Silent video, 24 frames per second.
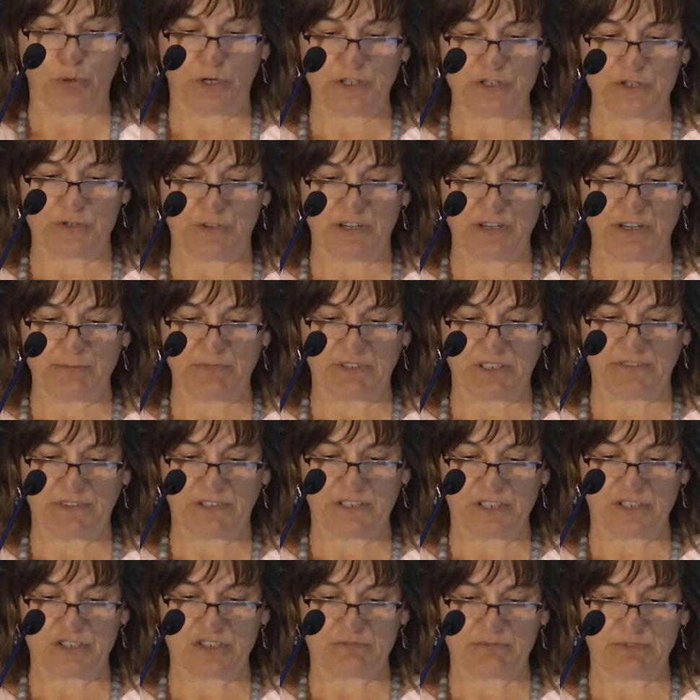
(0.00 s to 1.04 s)
poor treatment of
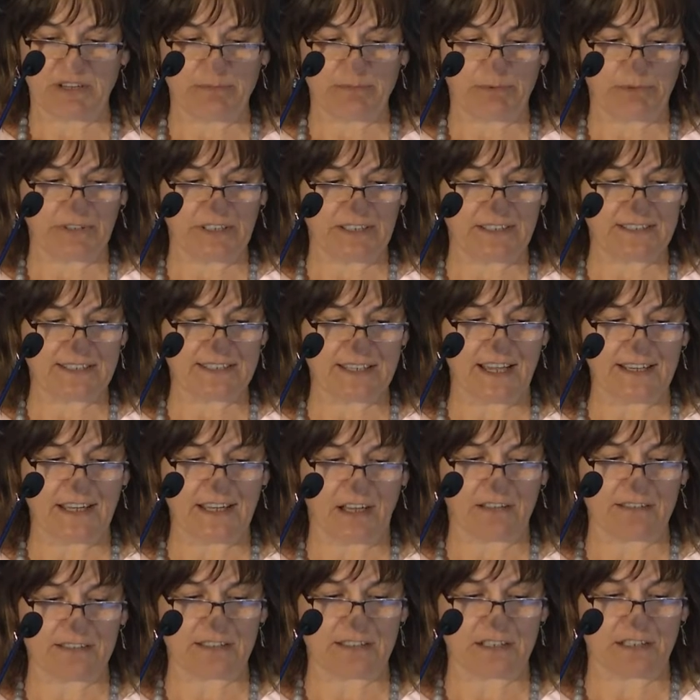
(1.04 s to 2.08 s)
Indigenous people inside
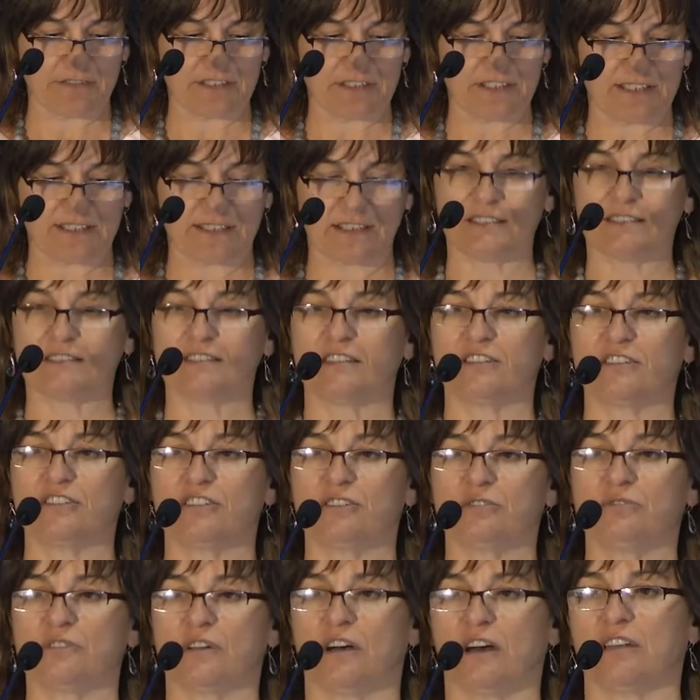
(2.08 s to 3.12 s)
health services
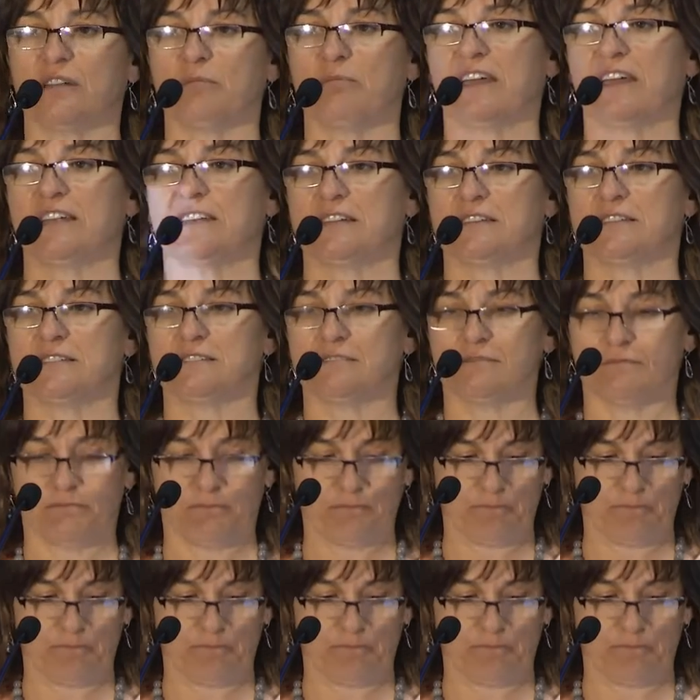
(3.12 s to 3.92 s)
continued unabated.